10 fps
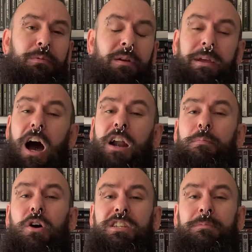We're going to be
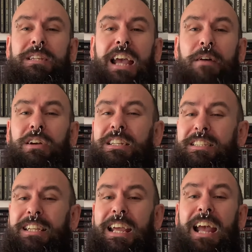unboxing them together and
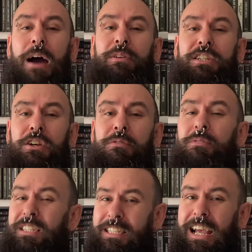see how we do with
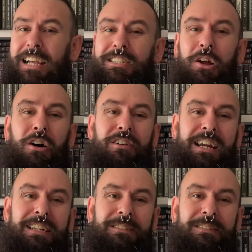the CEX lottery.